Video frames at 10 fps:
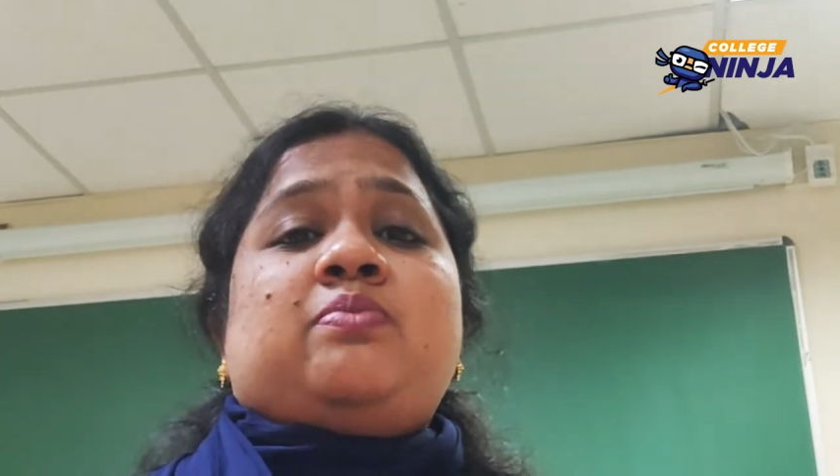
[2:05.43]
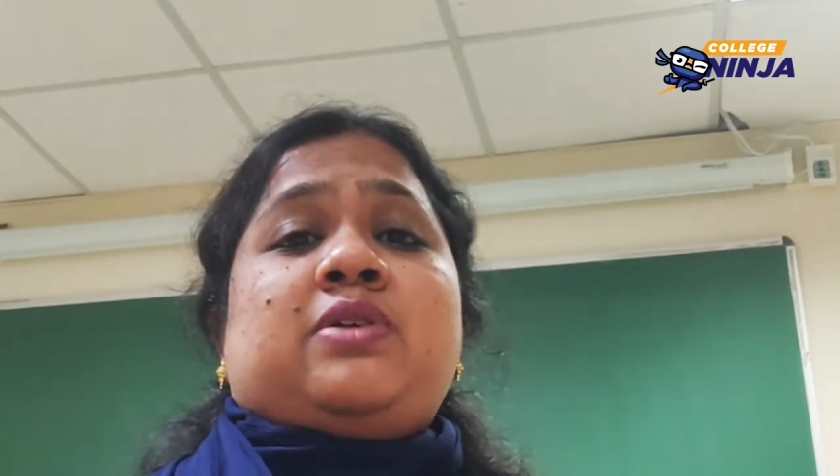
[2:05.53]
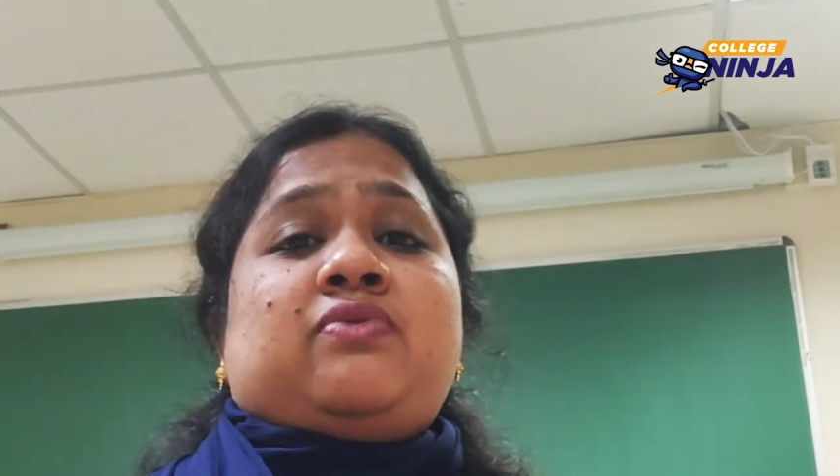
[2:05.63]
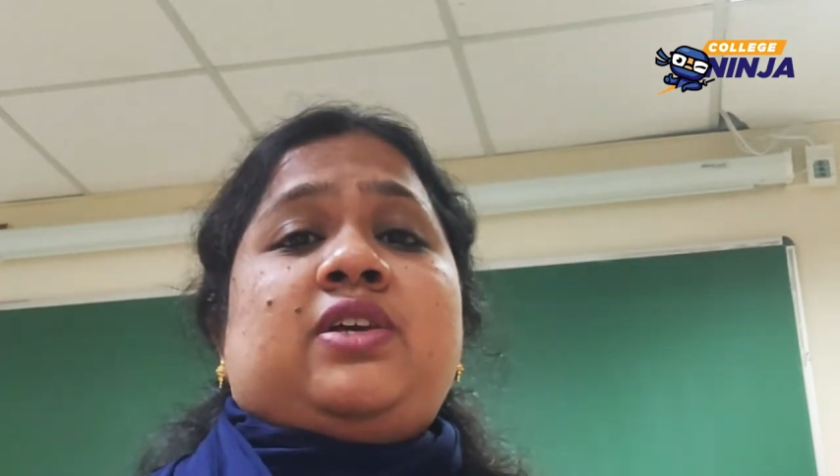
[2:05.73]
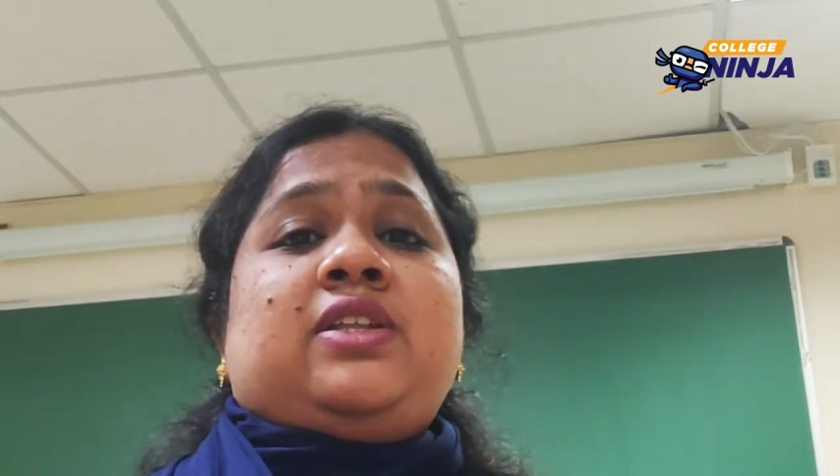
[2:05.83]

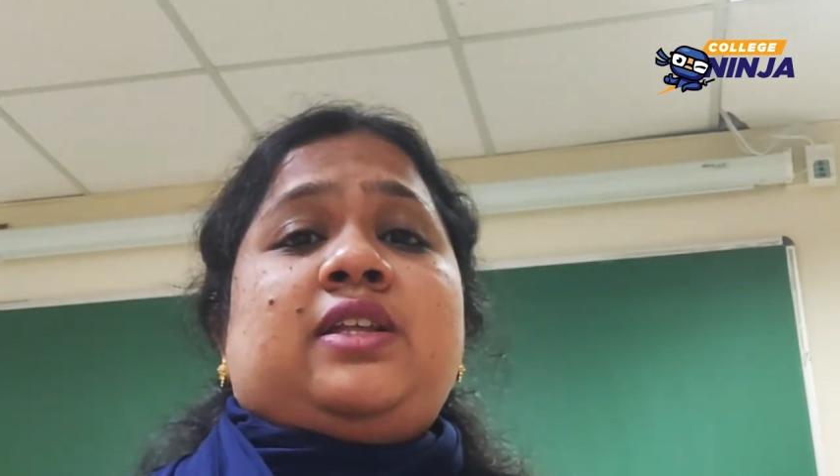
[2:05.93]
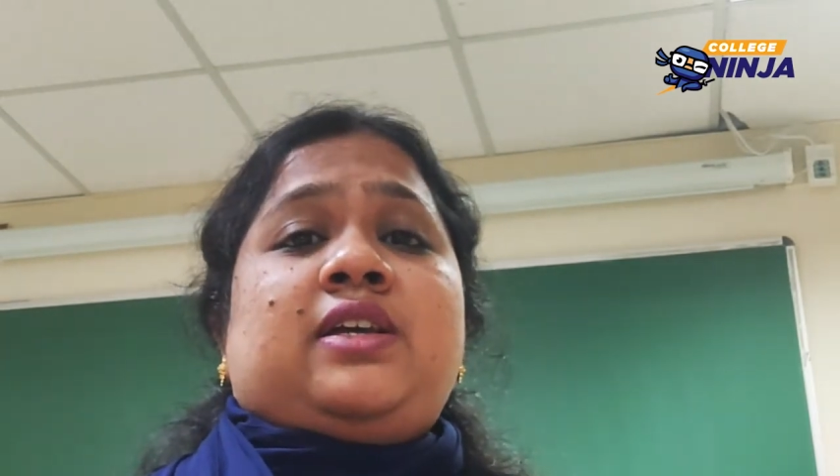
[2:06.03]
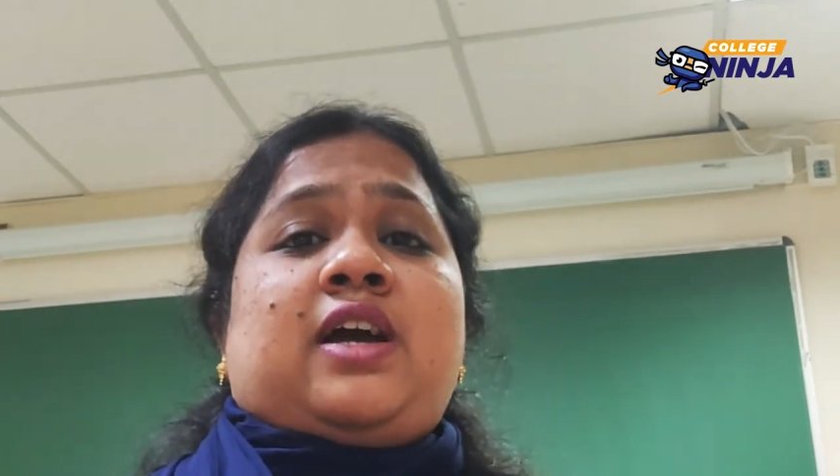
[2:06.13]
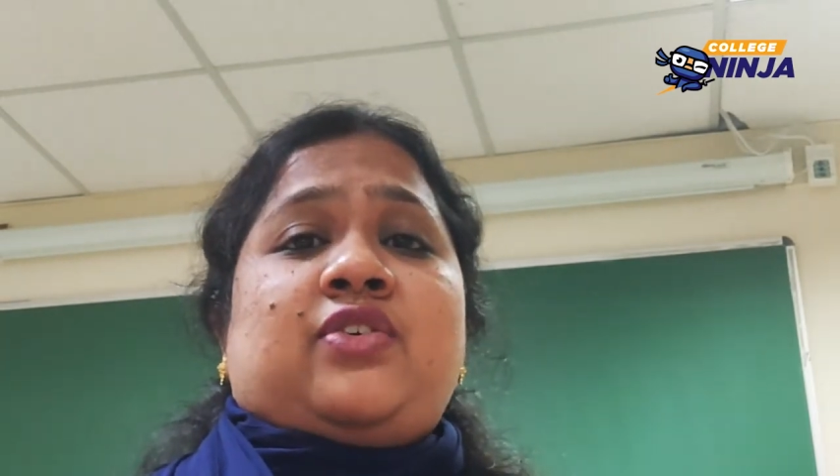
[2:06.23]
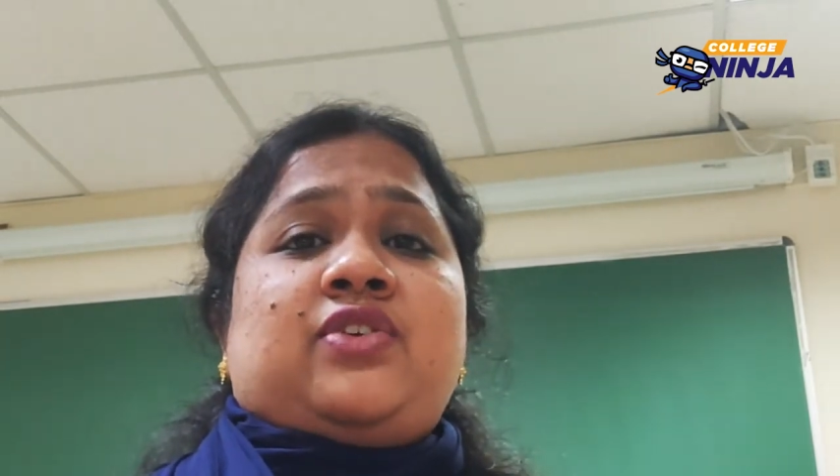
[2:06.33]
between the
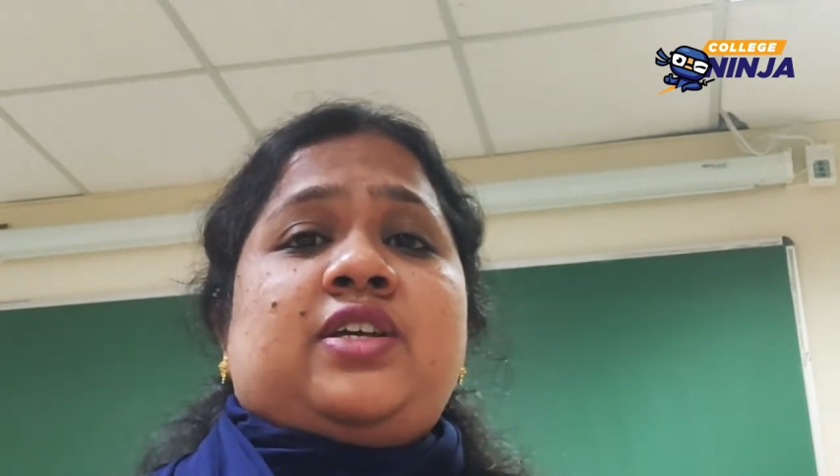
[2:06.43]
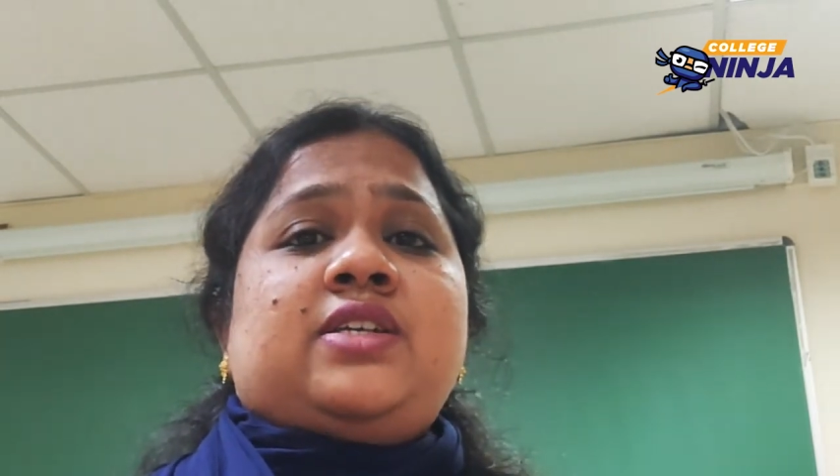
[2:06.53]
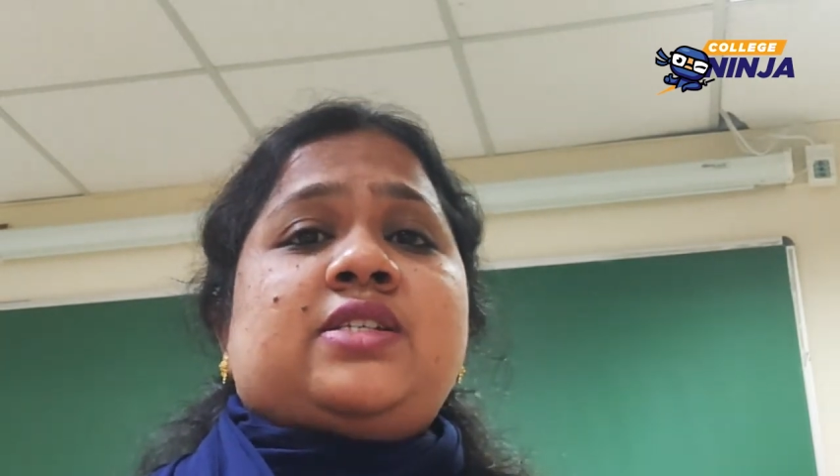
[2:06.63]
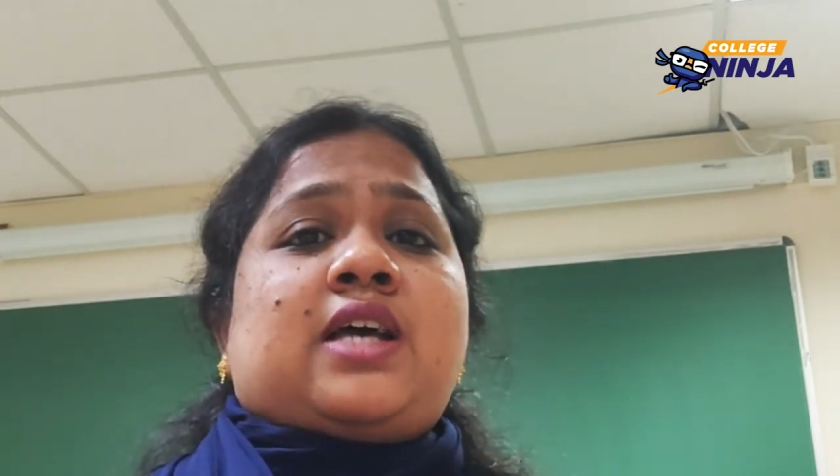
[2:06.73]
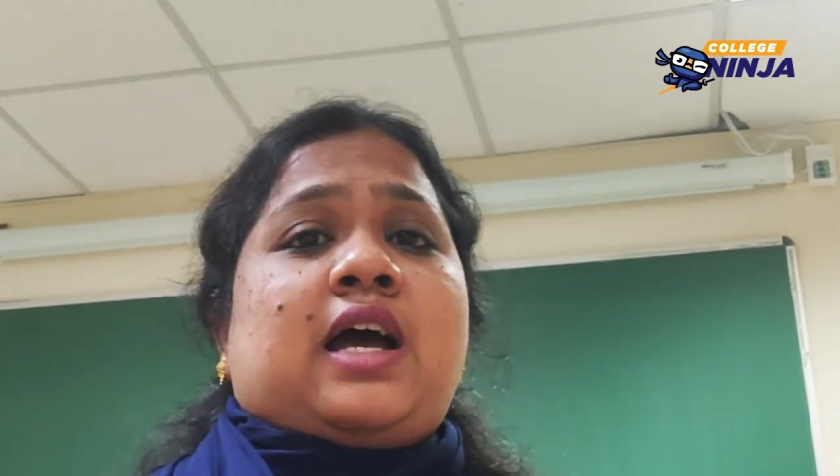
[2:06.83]

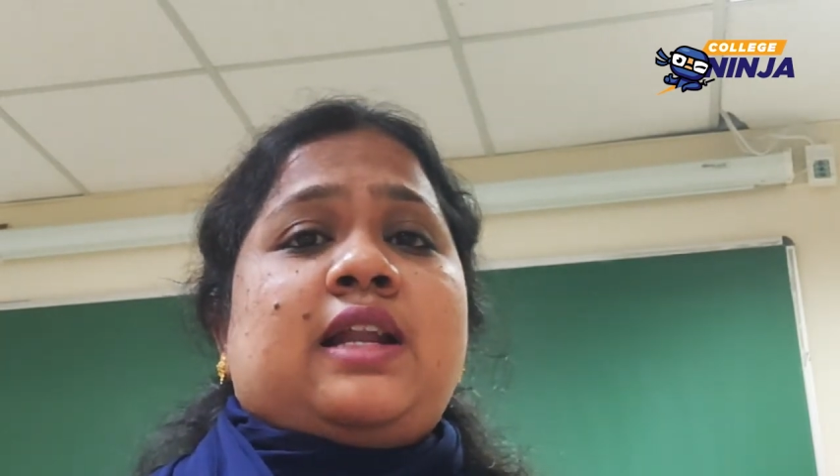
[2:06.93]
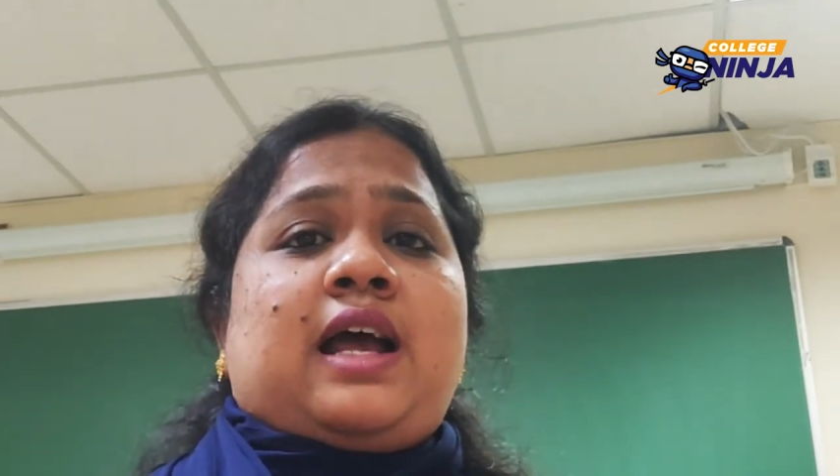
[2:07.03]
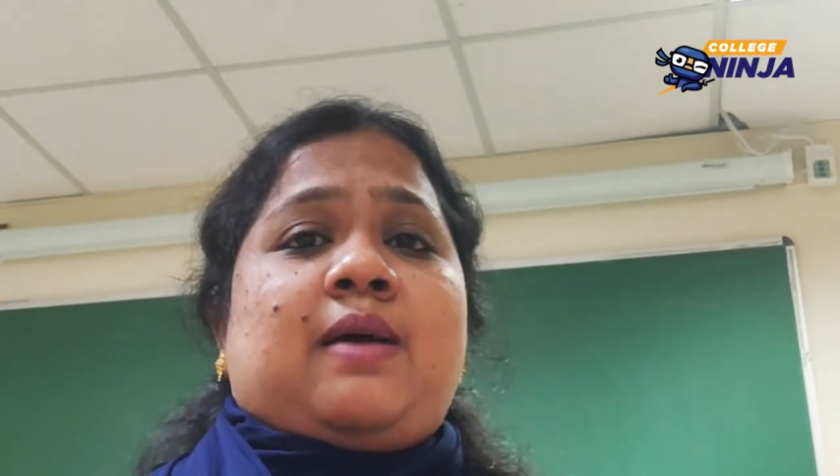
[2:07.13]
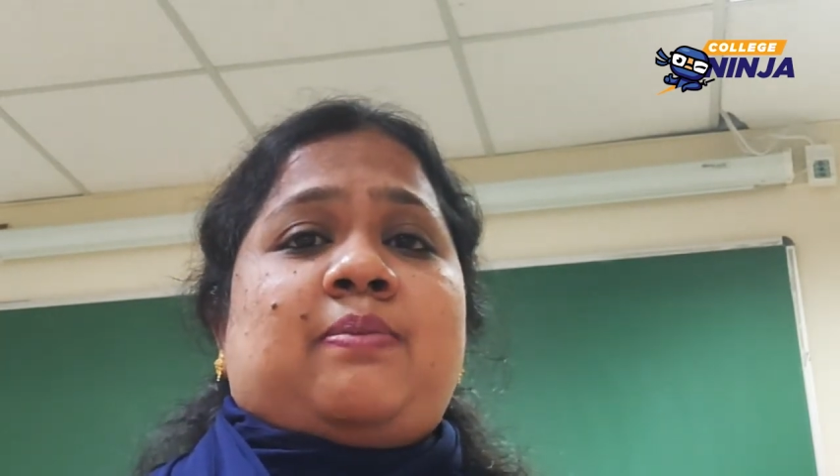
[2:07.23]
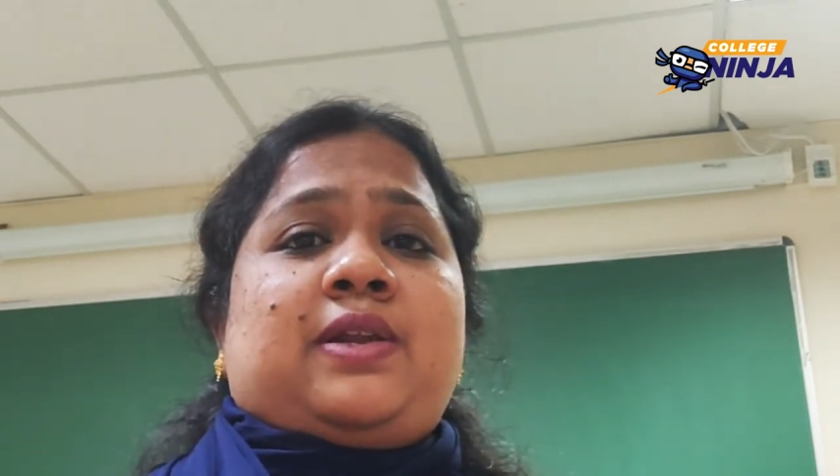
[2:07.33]
countries are
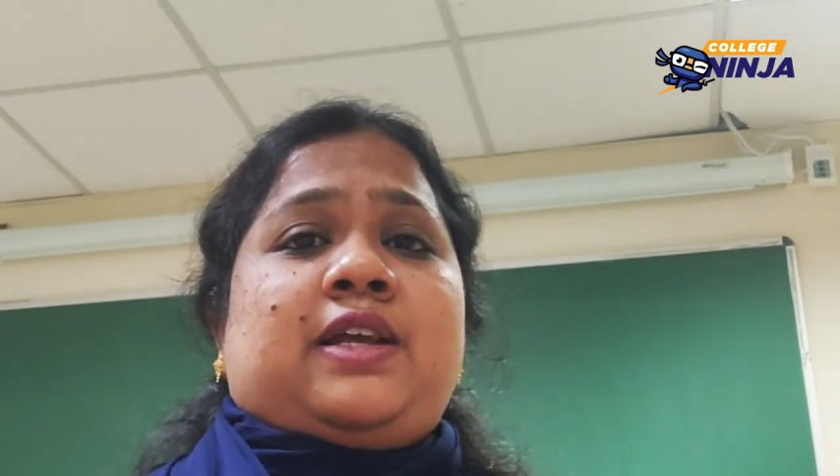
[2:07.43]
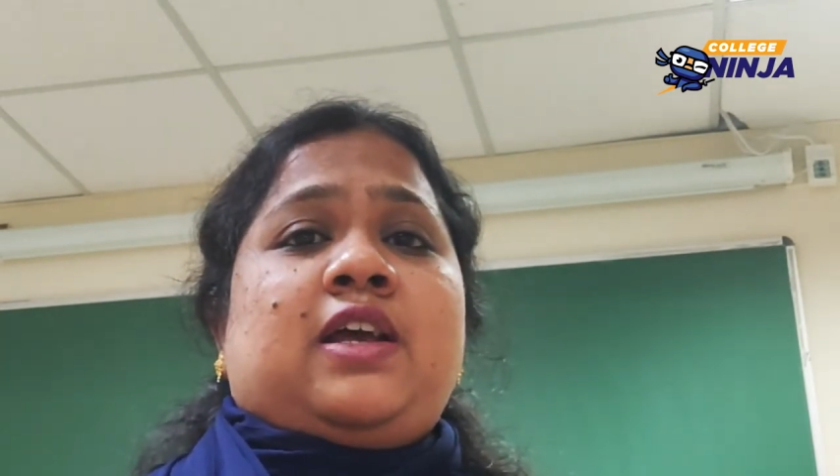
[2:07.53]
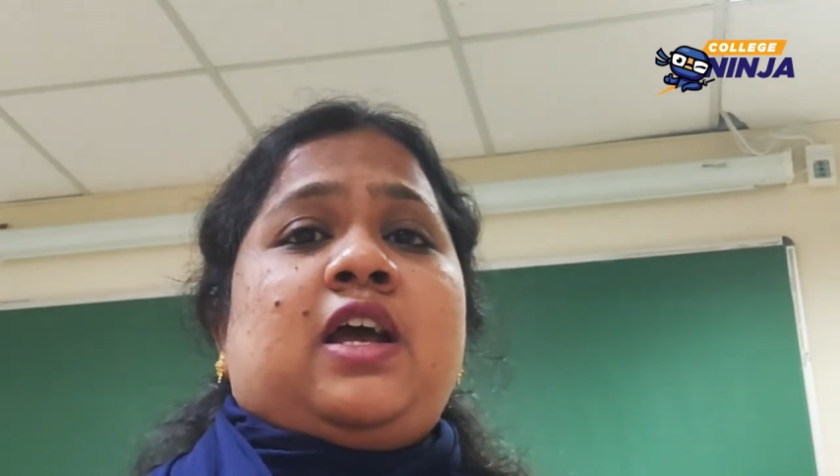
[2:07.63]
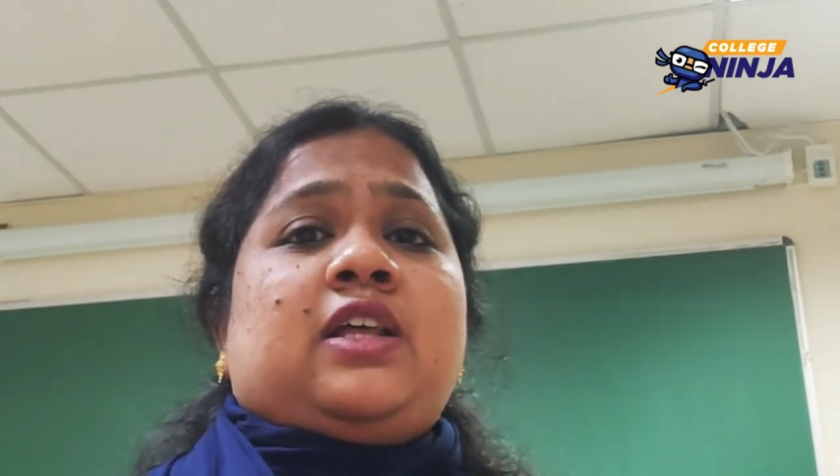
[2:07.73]
happening,